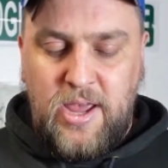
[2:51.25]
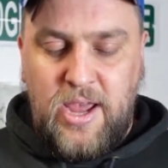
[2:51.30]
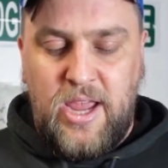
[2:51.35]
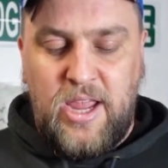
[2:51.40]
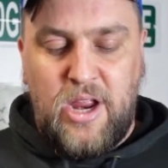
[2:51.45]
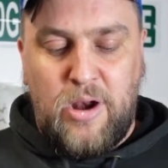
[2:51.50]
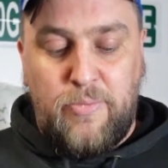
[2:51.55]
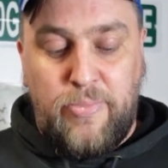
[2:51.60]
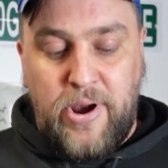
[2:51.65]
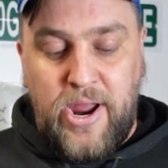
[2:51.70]

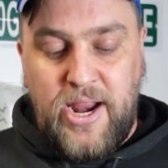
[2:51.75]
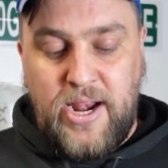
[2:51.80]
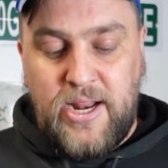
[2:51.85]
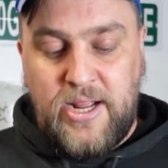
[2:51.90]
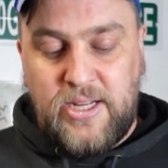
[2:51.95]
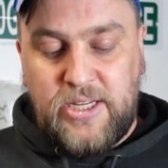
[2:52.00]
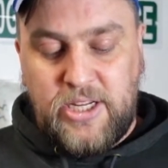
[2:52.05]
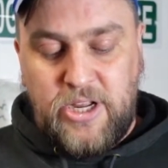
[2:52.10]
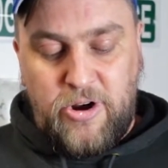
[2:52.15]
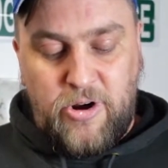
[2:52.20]
and your
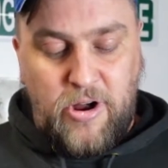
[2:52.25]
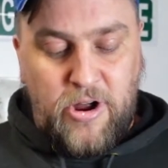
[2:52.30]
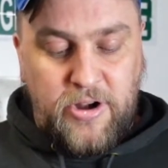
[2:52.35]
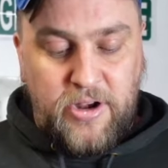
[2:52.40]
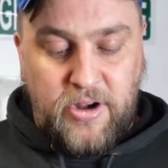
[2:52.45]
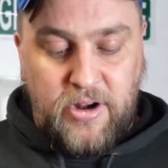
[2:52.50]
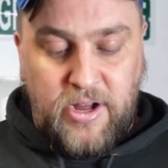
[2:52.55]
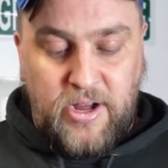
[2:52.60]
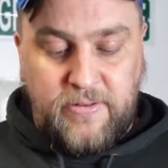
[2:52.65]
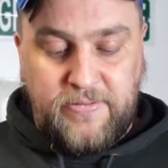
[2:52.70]
brightness, your
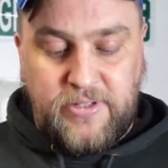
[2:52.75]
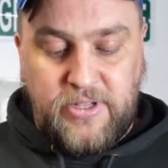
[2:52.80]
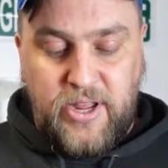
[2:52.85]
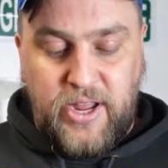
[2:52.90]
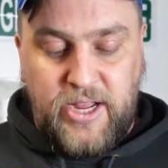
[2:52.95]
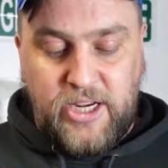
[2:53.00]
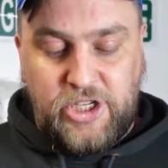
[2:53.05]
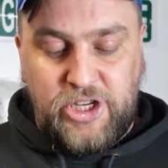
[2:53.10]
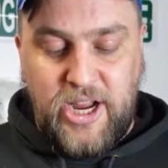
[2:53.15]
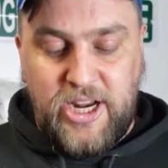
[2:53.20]
on and off, so
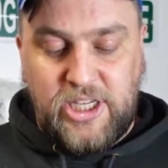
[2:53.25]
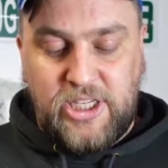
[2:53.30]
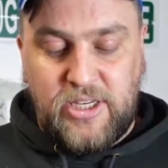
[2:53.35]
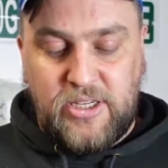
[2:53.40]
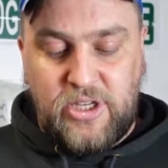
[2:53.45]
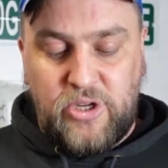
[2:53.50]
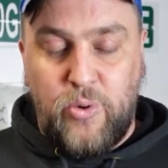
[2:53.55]
you can change it